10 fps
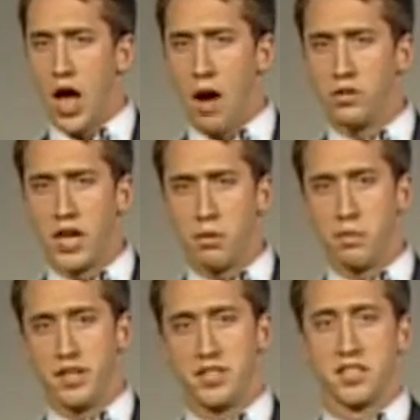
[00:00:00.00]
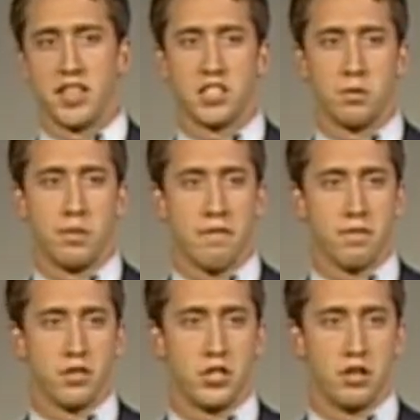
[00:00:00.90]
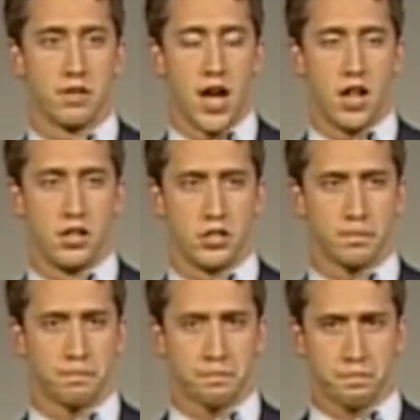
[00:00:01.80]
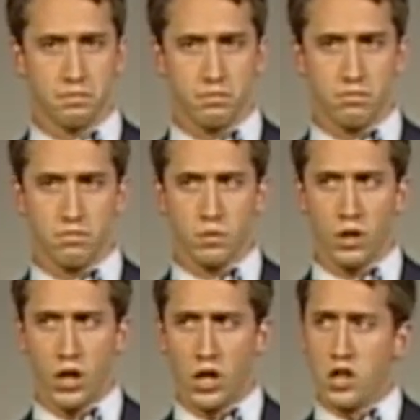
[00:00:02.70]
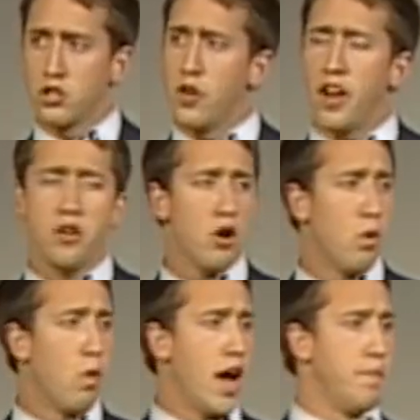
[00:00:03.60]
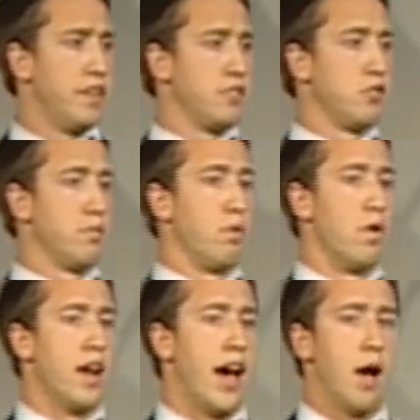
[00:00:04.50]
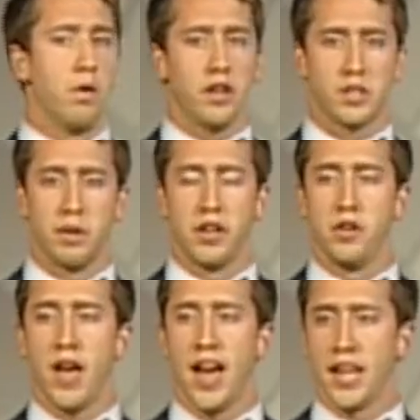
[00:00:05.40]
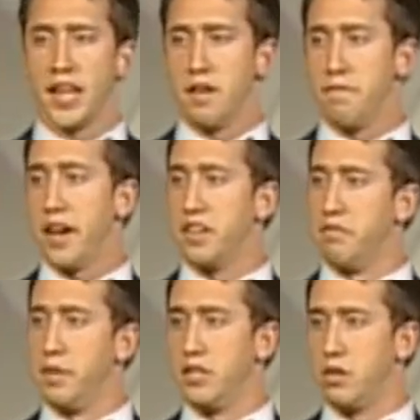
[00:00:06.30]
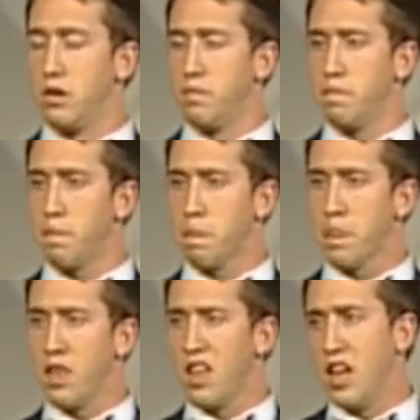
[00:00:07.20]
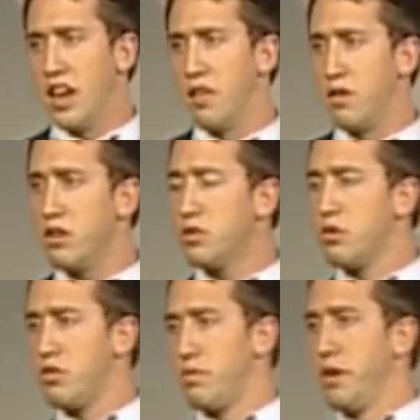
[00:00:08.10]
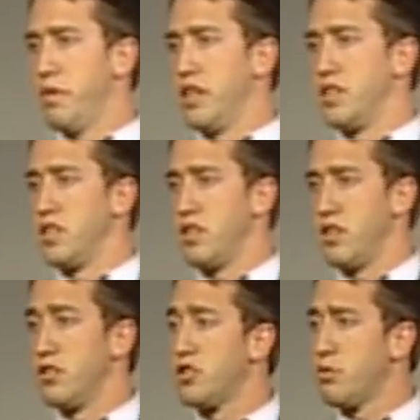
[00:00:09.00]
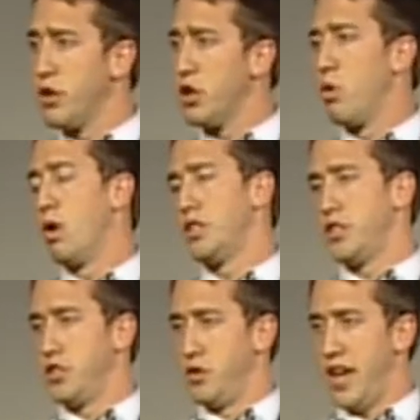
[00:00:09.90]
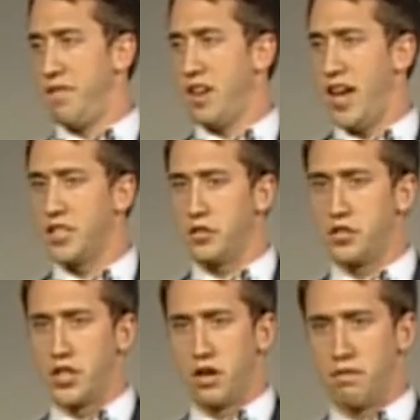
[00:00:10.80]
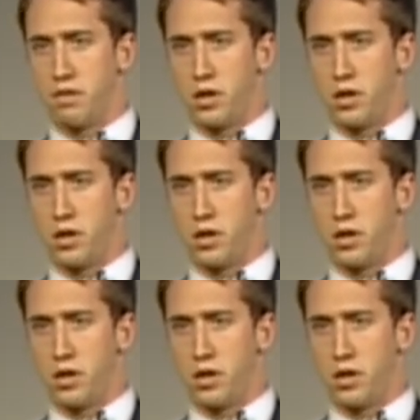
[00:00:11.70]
I was able to be successful in my first year of college. So now you know why mentors are important. I want to explain to you how to get an effective mentor. Now, there are also 3 reasons. There's 3 questions you have to ask yourself.